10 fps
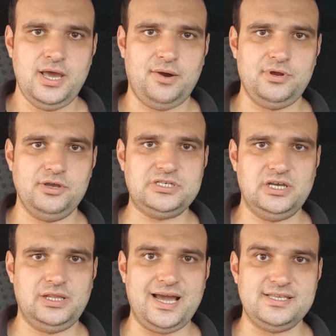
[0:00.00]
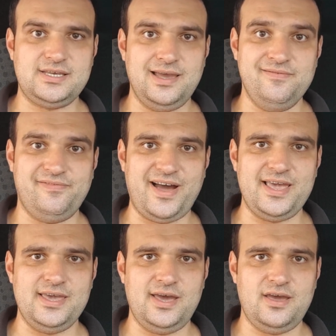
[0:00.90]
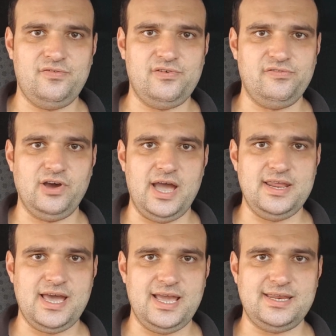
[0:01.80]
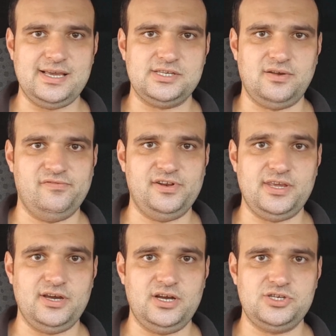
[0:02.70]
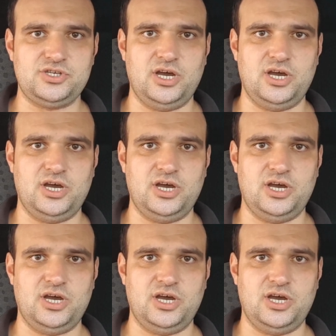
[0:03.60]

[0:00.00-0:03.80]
I would also like to invite you, if you've got any ideas on videos